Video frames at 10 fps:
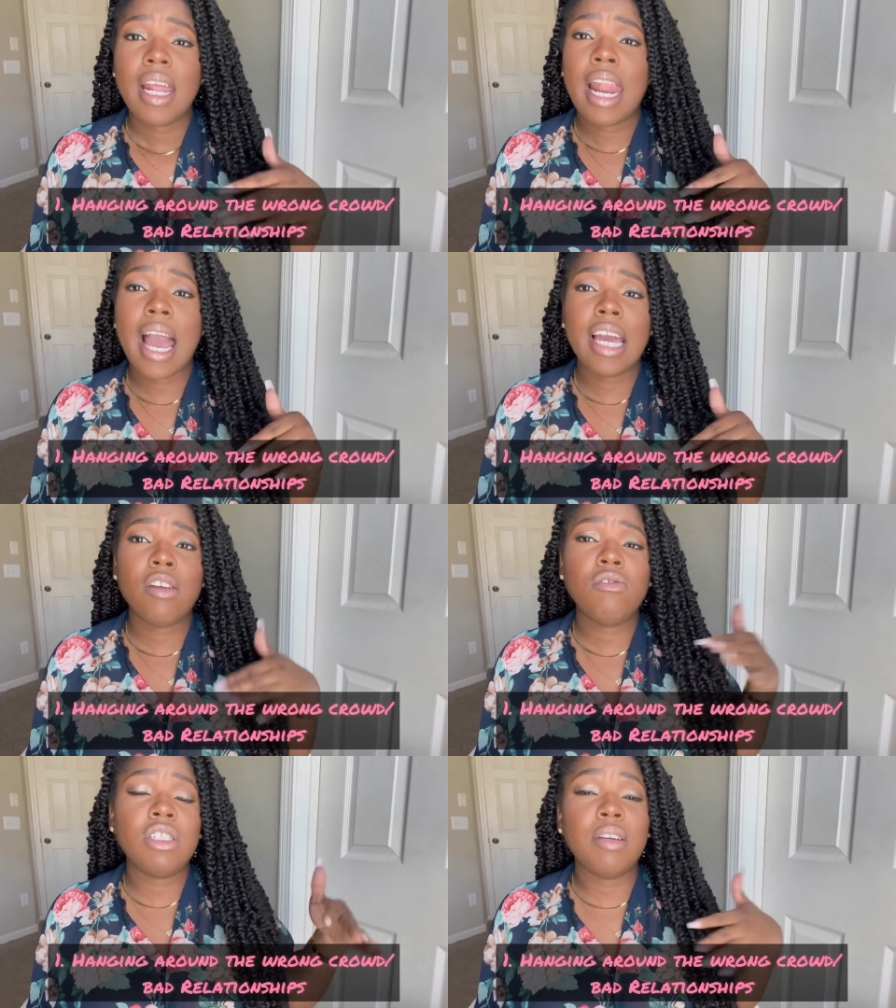Like
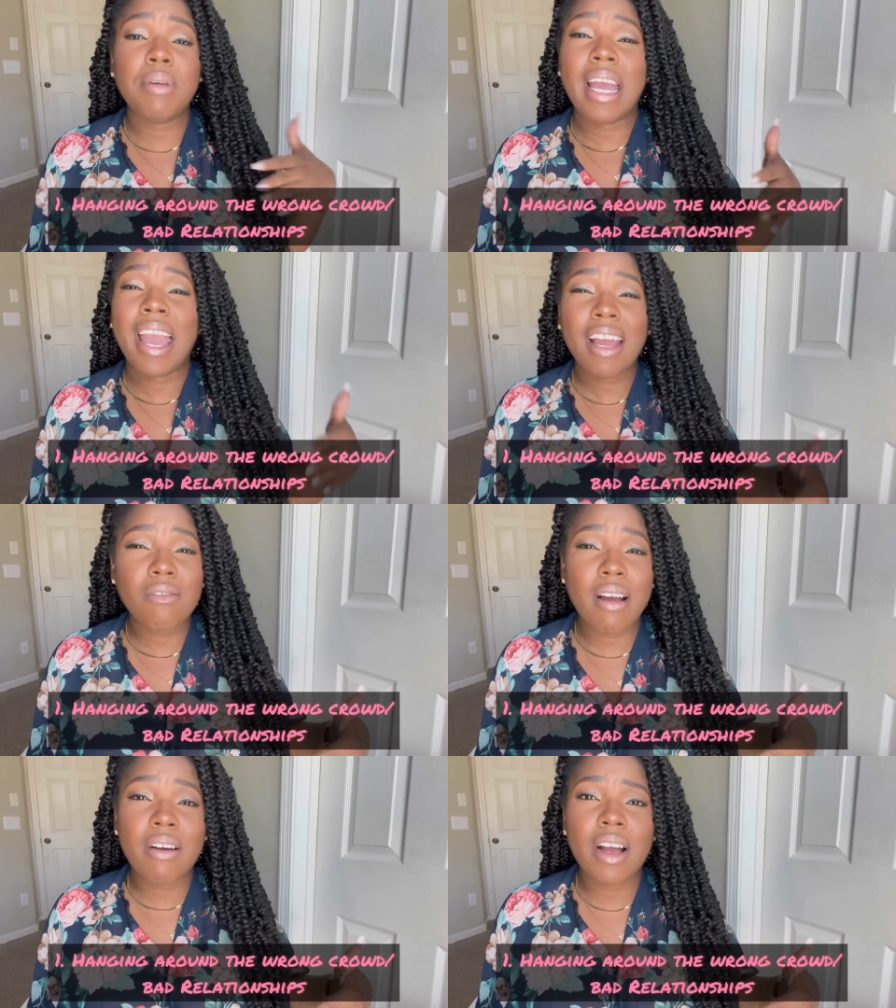you shouldn't be hanging
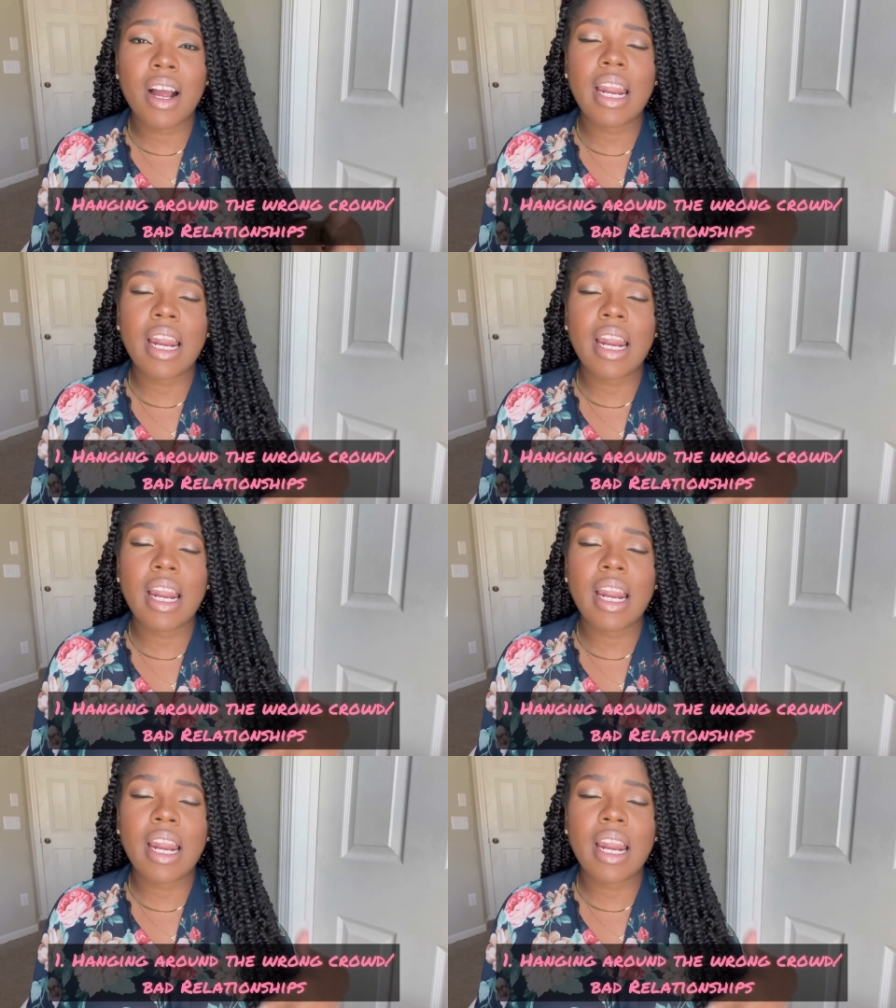around her."